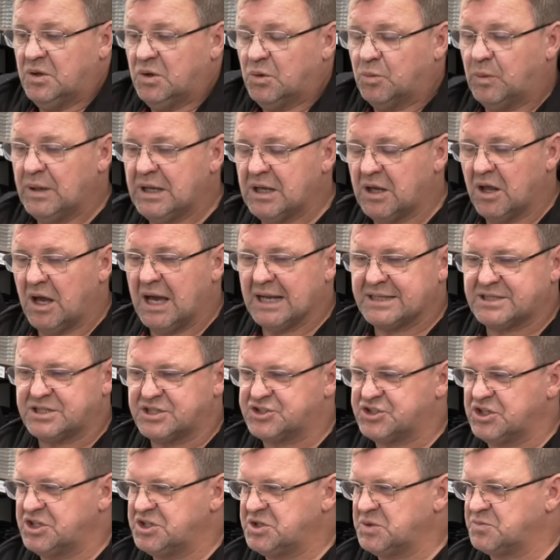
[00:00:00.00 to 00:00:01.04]
We like to
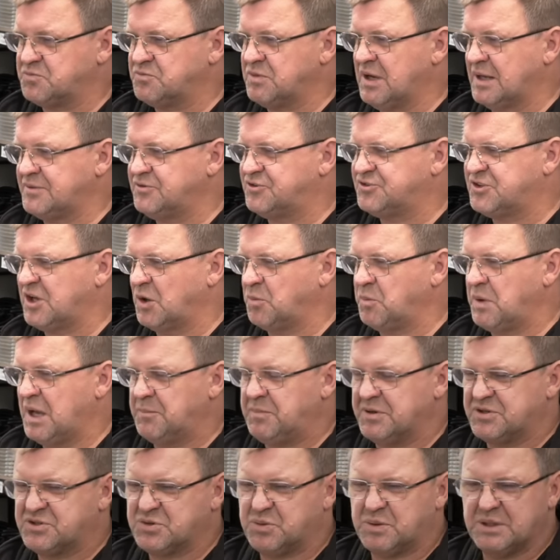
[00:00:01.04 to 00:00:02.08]
see them run somewhere
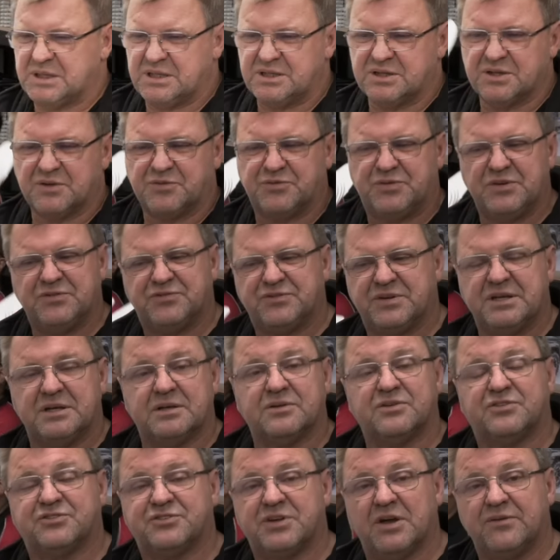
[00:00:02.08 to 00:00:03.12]
between the 50
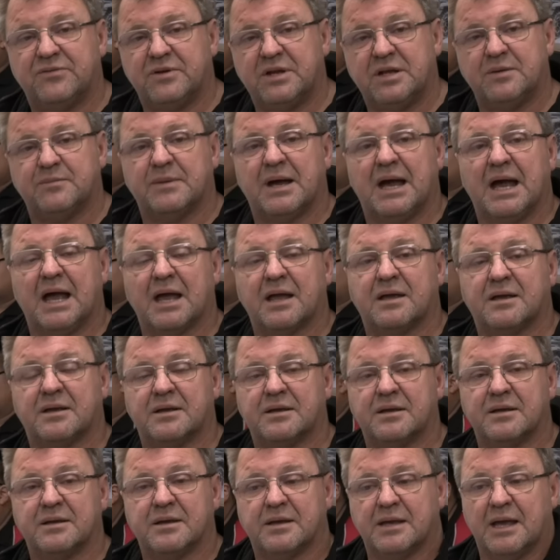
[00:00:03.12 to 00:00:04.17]
and 70 mark
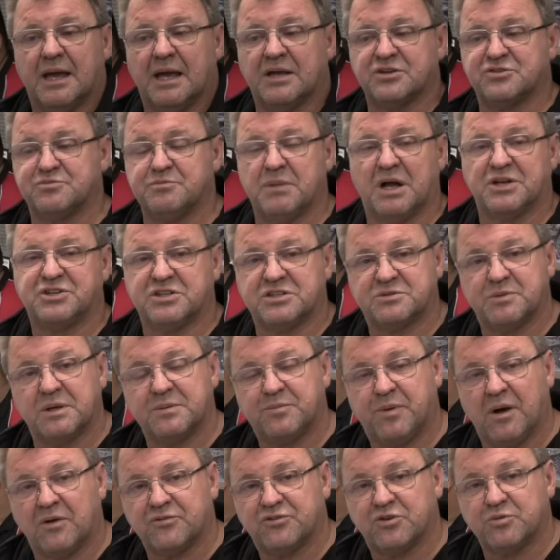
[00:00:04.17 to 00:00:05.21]
as much as we
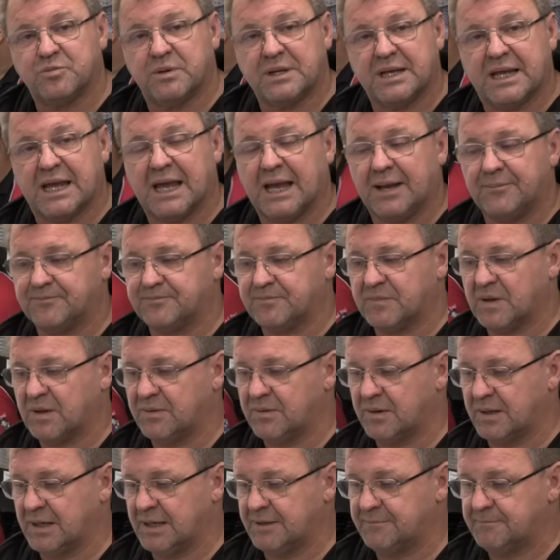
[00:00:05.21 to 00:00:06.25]
possibly can,
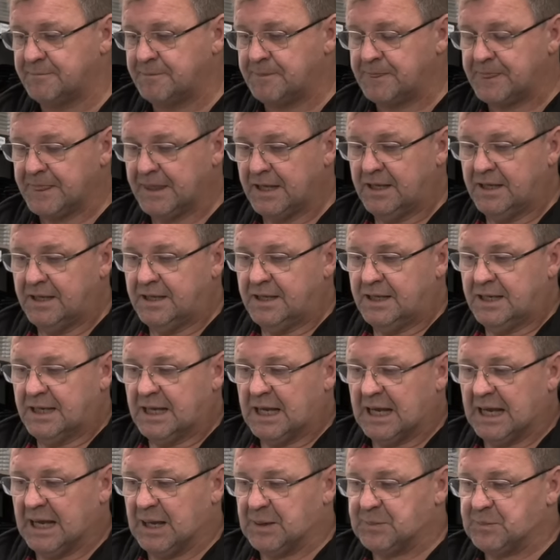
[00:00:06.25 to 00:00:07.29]
all right?
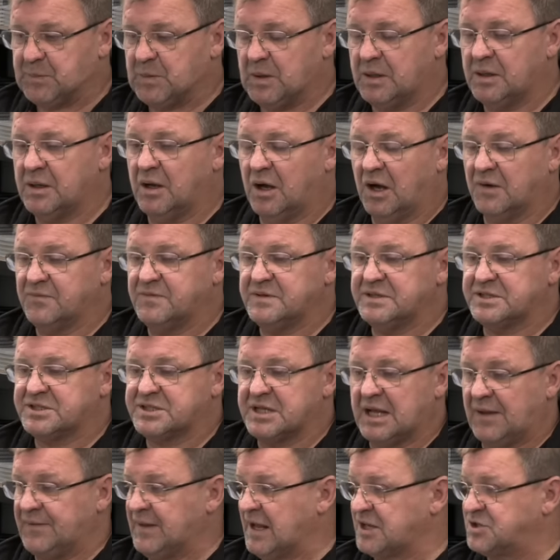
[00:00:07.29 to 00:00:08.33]

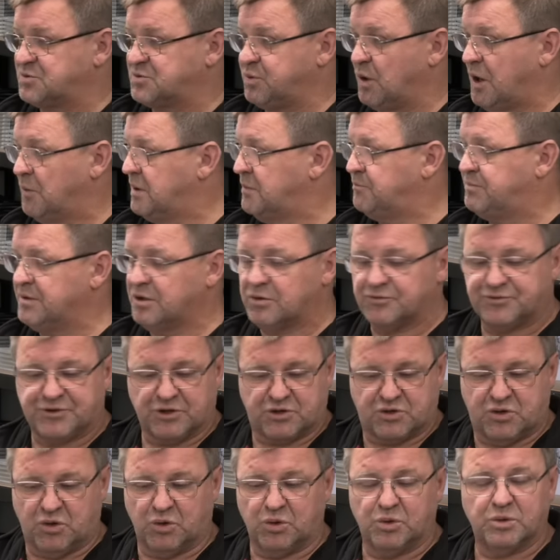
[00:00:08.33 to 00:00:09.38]
Obviously, and that's why we build the
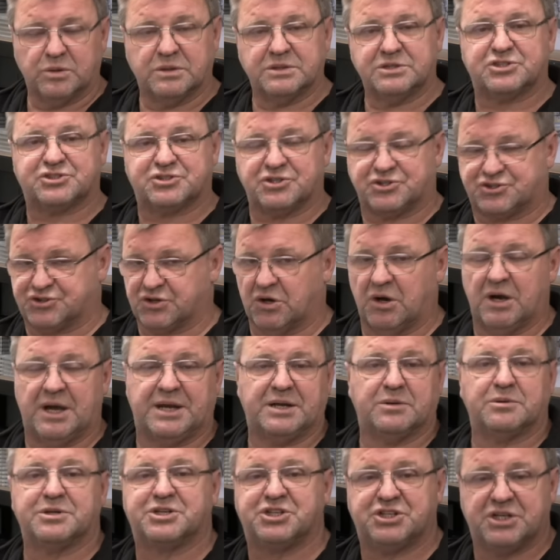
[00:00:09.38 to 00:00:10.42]
coolers, to try and
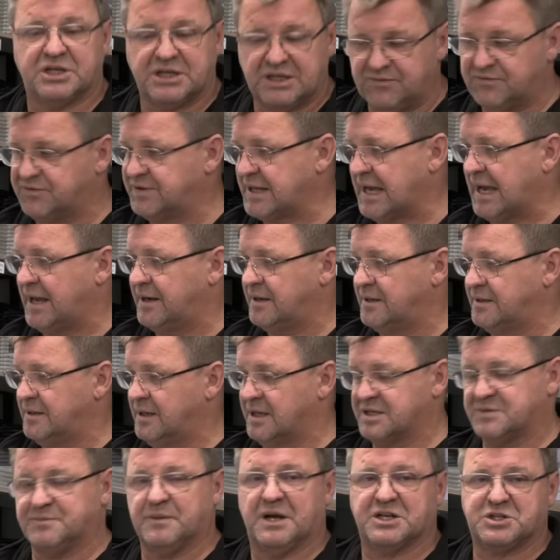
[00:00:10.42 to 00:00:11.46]
achieve that
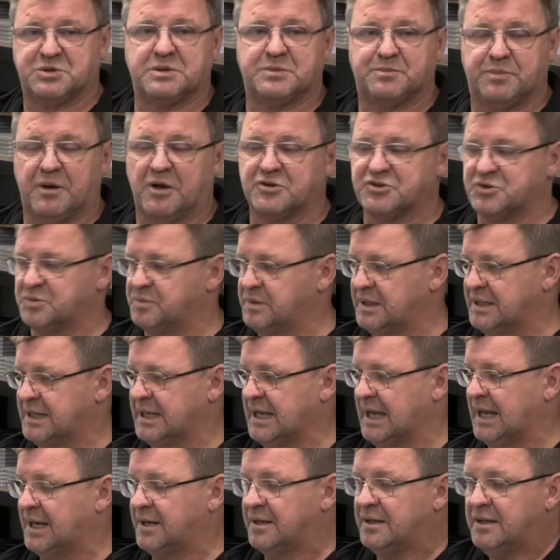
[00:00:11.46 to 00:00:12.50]
as much as we possibly
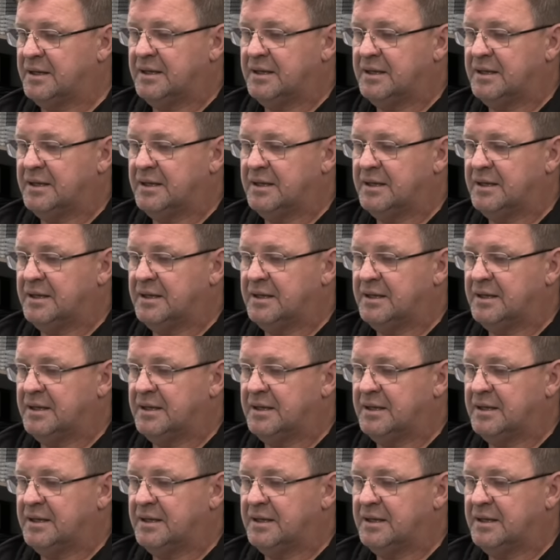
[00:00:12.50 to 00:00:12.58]
can.